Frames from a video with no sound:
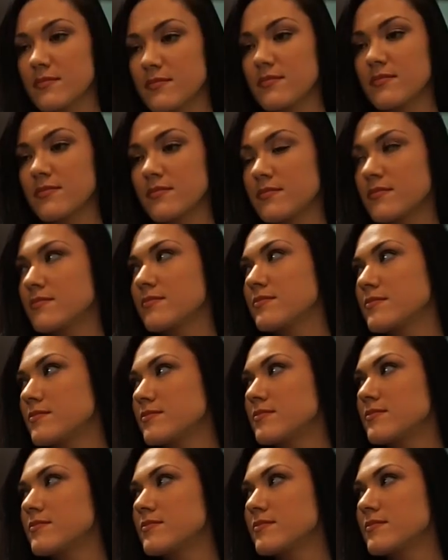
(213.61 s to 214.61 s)

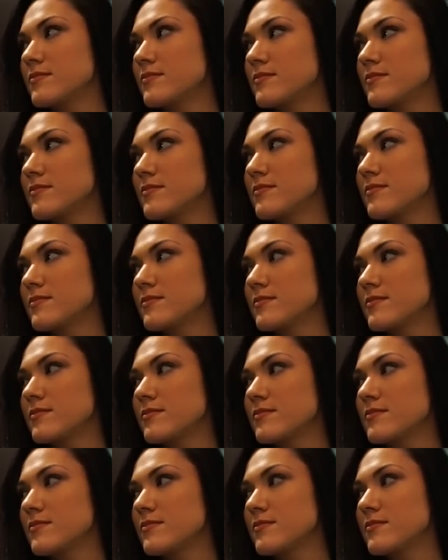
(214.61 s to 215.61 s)

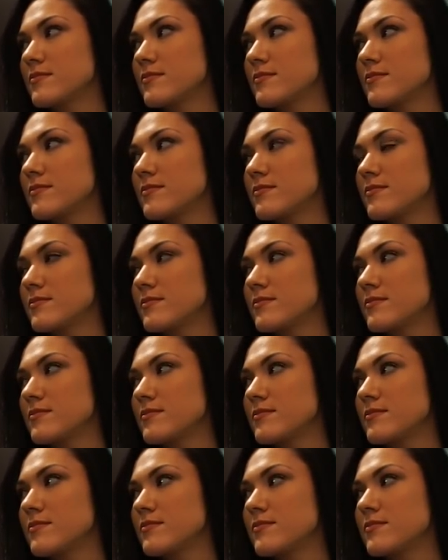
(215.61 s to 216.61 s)

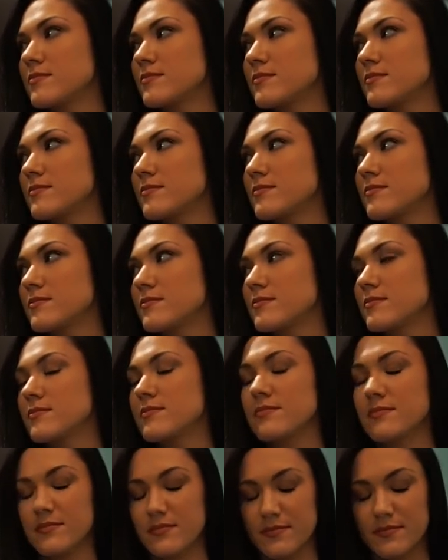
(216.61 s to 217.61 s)

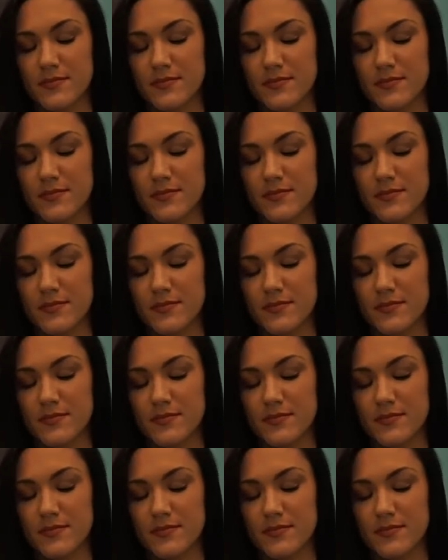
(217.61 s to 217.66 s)
(not speaking)